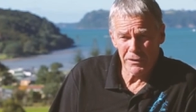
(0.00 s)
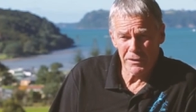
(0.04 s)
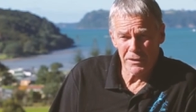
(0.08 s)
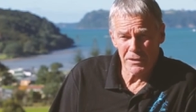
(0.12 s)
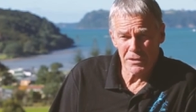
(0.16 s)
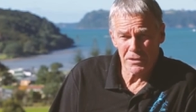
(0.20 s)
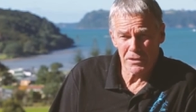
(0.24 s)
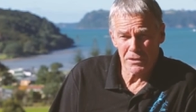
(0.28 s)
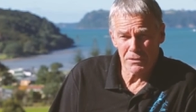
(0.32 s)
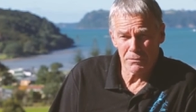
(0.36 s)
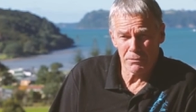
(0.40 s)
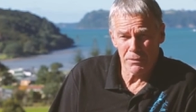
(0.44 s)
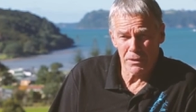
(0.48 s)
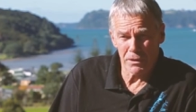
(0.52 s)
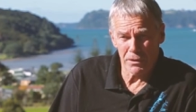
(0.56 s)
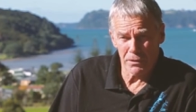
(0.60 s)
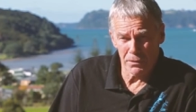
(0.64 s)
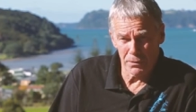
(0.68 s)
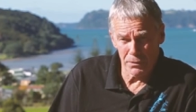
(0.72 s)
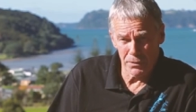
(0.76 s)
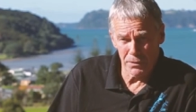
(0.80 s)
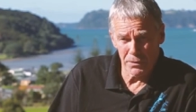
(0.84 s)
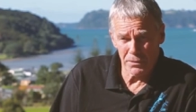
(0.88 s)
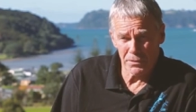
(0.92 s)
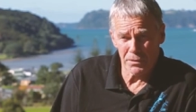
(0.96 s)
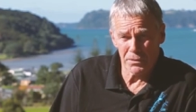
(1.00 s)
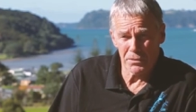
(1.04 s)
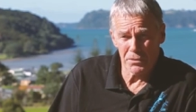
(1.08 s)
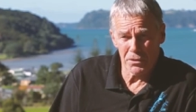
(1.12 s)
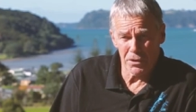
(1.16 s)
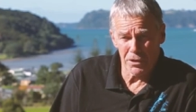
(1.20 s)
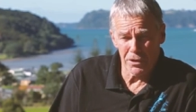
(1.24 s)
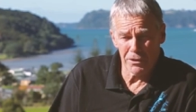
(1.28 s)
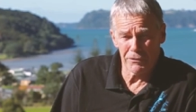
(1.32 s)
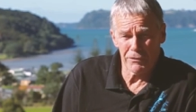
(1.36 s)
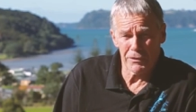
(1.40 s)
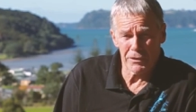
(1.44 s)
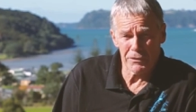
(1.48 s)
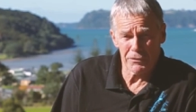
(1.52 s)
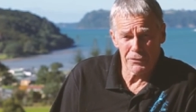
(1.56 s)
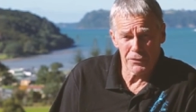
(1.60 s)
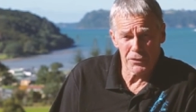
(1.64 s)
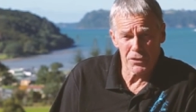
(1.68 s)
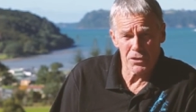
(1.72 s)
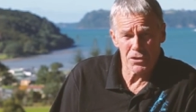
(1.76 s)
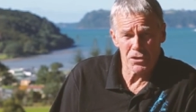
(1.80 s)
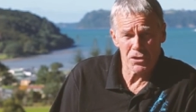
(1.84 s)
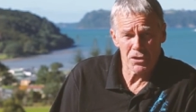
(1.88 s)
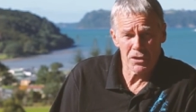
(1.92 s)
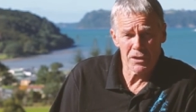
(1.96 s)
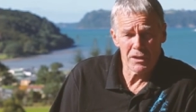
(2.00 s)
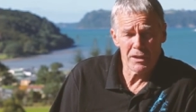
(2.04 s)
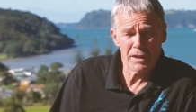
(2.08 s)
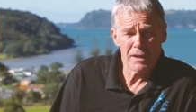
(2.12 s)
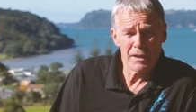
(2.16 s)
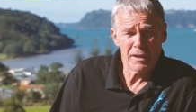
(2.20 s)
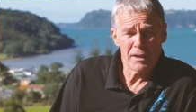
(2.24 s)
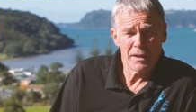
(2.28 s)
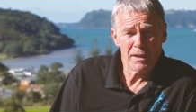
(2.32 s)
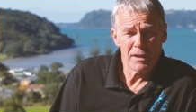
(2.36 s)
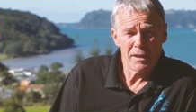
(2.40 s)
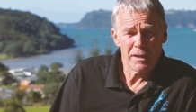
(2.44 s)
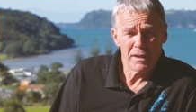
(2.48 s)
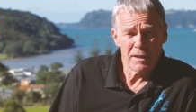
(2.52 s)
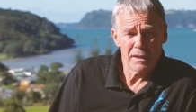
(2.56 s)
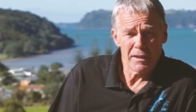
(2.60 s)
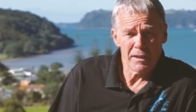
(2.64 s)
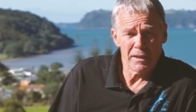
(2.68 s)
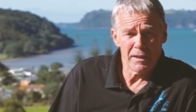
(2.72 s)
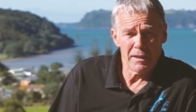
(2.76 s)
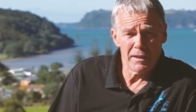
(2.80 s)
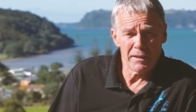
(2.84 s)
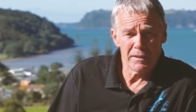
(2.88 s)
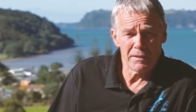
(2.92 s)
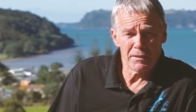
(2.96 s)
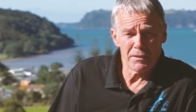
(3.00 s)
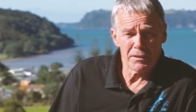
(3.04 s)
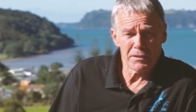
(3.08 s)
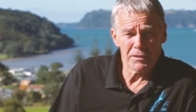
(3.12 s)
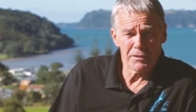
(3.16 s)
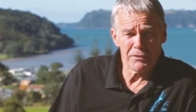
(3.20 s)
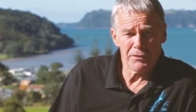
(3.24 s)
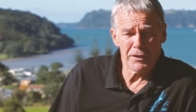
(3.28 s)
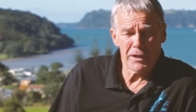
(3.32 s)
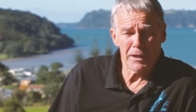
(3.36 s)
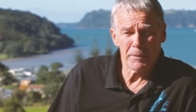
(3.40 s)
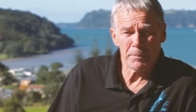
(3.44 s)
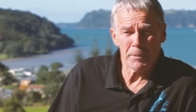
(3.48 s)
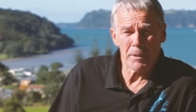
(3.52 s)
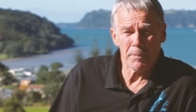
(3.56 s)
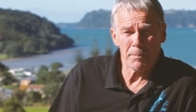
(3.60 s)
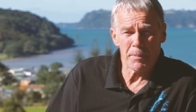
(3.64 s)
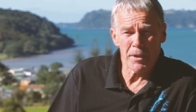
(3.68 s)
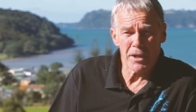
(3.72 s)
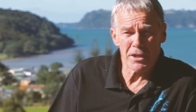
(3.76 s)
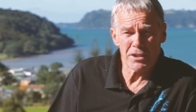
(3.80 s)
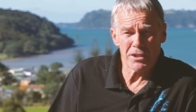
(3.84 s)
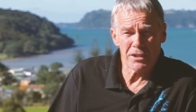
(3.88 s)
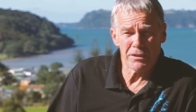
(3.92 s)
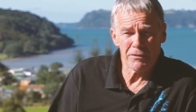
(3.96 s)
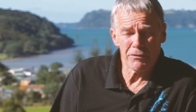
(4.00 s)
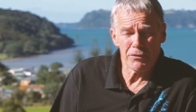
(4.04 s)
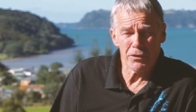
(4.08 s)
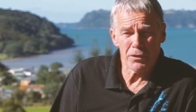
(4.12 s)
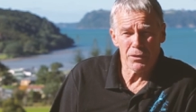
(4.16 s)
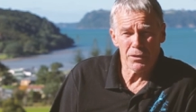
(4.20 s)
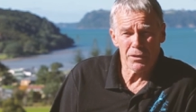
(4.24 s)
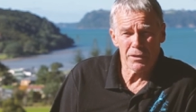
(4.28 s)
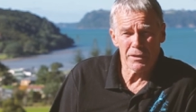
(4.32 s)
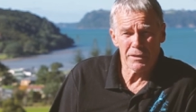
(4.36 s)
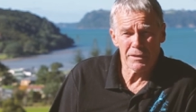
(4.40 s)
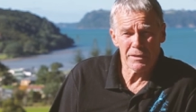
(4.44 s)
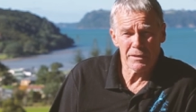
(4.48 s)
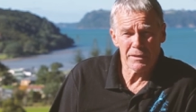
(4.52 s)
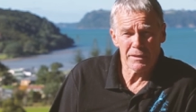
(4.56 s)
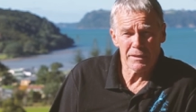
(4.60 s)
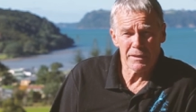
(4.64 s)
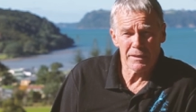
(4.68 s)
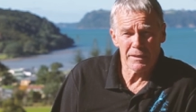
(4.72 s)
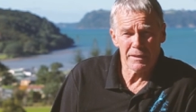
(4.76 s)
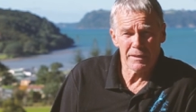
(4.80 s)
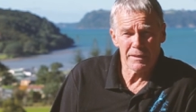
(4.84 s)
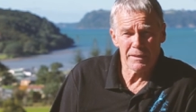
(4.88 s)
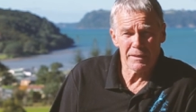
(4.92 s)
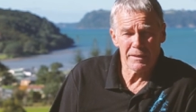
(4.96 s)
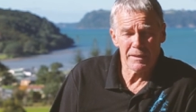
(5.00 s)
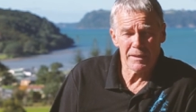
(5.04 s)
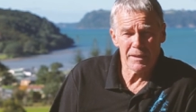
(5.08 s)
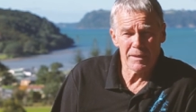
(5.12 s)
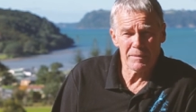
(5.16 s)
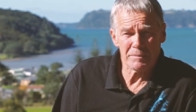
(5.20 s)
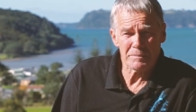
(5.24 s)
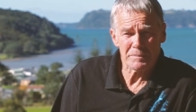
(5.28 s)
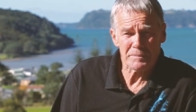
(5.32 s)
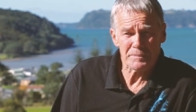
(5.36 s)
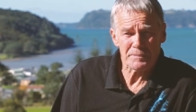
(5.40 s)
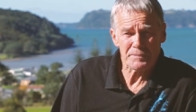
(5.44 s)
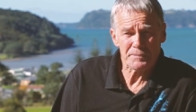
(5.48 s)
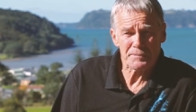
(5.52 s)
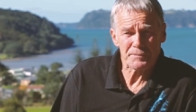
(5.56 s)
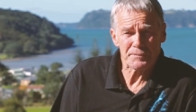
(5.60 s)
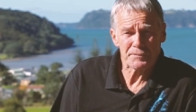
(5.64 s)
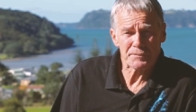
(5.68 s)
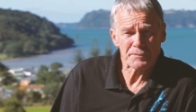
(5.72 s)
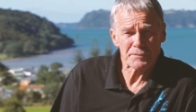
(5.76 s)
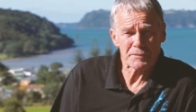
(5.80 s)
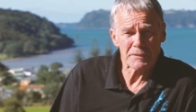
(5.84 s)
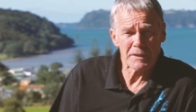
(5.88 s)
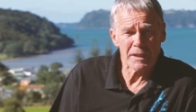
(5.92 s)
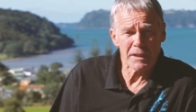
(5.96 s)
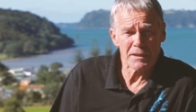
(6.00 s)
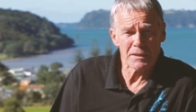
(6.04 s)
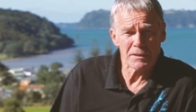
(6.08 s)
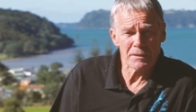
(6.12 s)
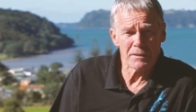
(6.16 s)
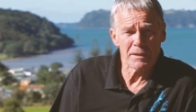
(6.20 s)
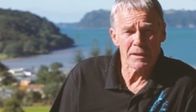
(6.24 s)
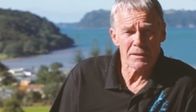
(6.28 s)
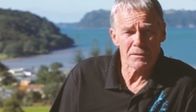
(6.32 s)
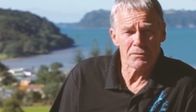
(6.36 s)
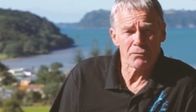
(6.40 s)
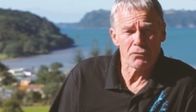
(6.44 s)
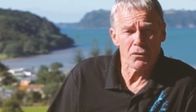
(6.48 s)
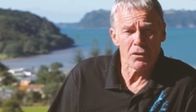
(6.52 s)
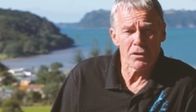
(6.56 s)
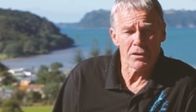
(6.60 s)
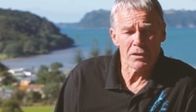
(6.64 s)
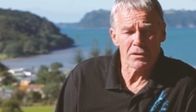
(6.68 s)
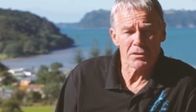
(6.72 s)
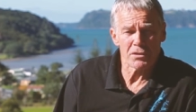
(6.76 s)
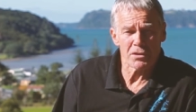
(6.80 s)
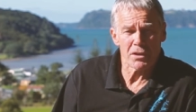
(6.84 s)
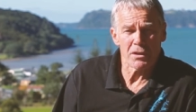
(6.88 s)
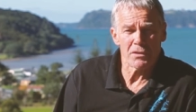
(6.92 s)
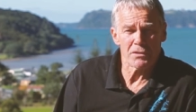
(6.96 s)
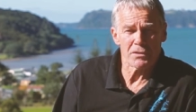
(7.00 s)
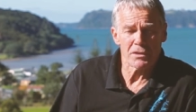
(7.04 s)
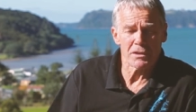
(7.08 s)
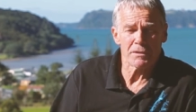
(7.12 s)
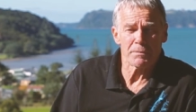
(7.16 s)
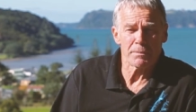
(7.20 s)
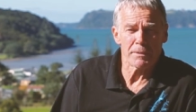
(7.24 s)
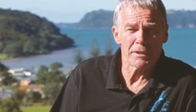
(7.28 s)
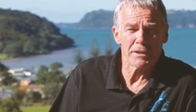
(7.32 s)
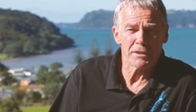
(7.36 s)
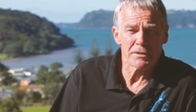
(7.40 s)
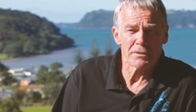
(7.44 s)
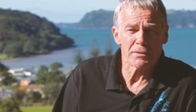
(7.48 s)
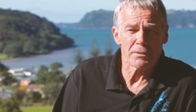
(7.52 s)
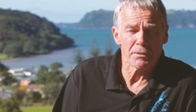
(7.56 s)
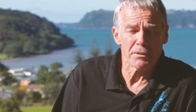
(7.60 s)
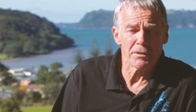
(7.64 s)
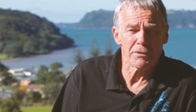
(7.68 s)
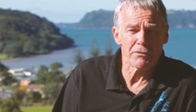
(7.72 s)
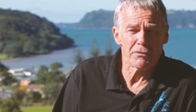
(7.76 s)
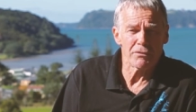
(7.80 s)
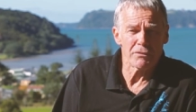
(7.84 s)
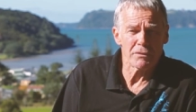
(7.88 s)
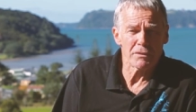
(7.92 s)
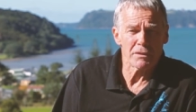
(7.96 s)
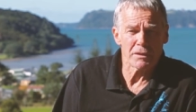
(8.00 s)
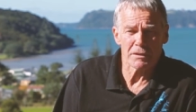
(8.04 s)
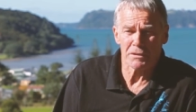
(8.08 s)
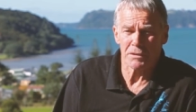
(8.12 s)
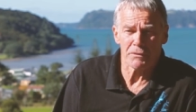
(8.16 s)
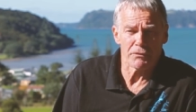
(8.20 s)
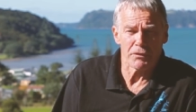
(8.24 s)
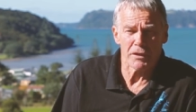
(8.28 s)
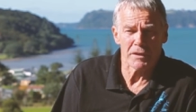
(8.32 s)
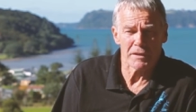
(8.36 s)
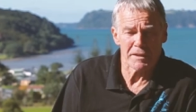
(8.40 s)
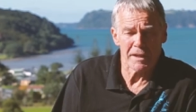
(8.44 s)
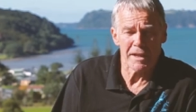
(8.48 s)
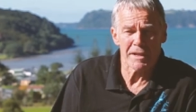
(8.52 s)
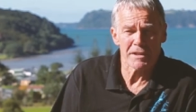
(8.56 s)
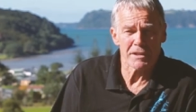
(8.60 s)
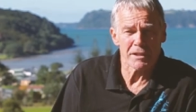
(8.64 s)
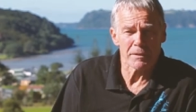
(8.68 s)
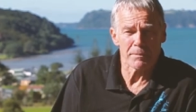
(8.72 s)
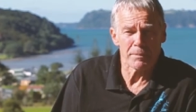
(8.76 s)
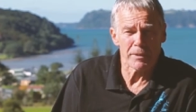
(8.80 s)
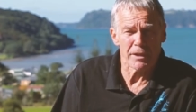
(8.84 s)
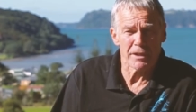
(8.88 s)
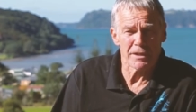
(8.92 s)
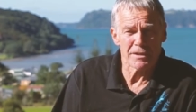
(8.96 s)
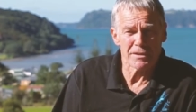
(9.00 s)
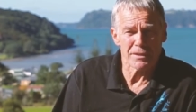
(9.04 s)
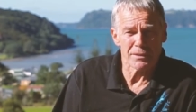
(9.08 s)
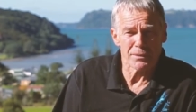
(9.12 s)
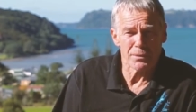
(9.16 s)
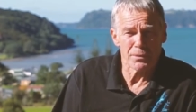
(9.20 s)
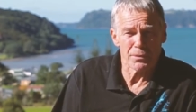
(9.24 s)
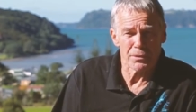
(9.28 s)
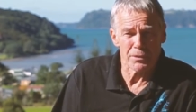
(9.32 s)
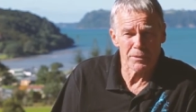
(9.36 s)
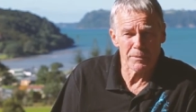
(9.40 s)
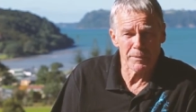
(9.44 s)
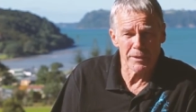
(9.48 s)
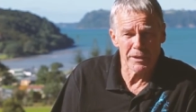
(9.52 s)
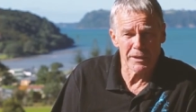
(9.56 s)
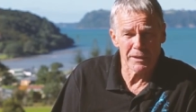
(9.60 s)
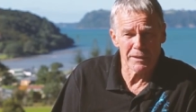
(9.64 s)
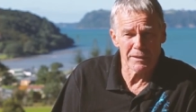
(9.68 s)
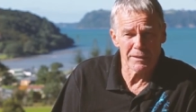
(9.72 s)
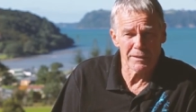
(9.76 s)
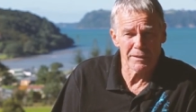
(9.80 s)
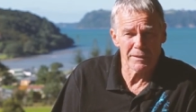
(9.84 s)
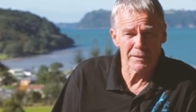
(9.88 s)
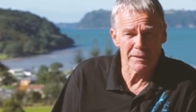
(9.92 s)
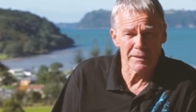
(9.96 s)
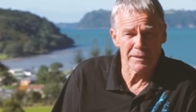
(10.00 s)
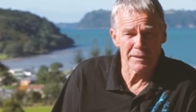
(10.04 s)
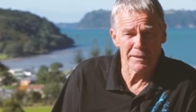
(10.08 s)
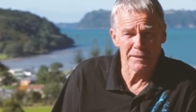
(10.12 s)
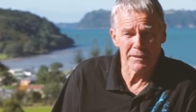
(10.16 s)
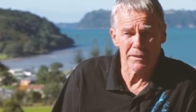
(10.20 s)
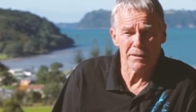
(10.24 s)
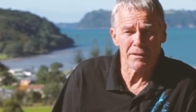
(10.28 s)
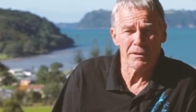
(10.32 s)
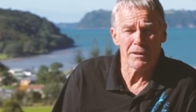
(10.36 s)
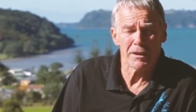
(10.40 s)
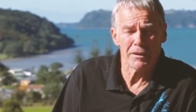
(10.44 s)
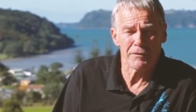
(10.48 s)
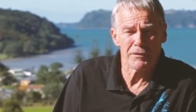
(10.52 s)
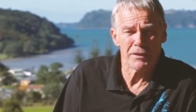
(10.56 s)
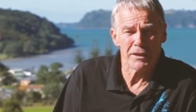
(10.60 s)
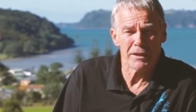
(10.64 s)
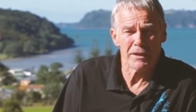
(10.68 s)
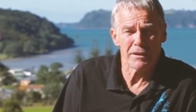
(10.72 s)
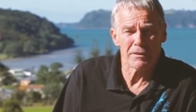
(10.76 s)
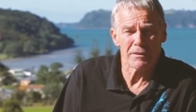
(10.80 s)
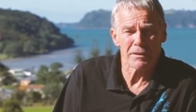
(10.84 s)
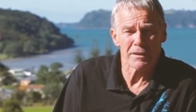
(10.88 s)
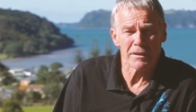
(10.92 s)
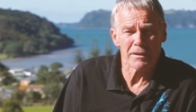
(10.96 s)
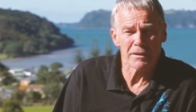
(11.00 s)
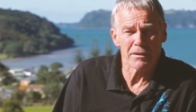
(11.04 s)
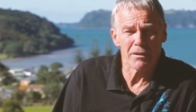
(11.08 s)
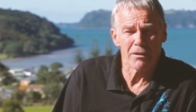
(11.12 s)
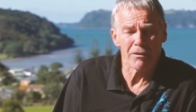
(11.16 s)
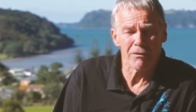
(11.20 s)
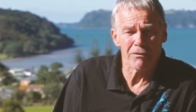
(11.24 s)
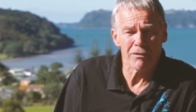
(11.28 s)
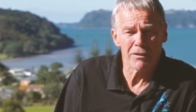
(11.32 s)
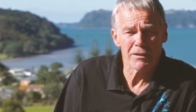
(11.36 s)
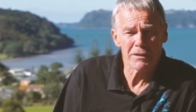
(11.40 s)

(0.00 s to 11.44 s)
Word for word: This is where I learned to dive and fish, and I developed a passion for it, and um, that's that's why I chose this place to live. It's a fantastic place, to Coromandel, and I love the Hauraki Gulf.